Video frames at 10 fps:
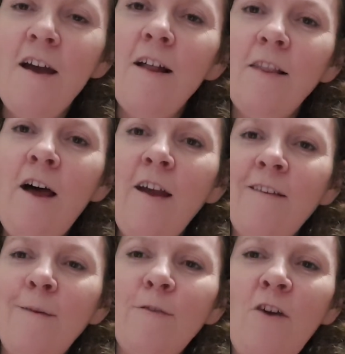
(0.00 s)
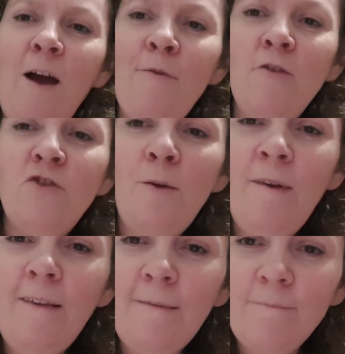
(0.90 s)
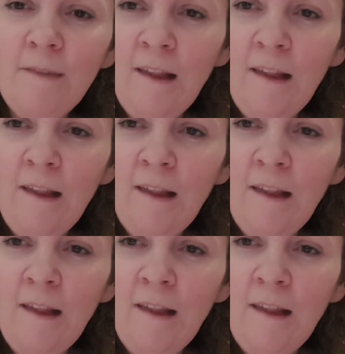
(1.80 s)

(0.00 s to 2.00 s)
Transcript: Like and subscribe, YouTubers.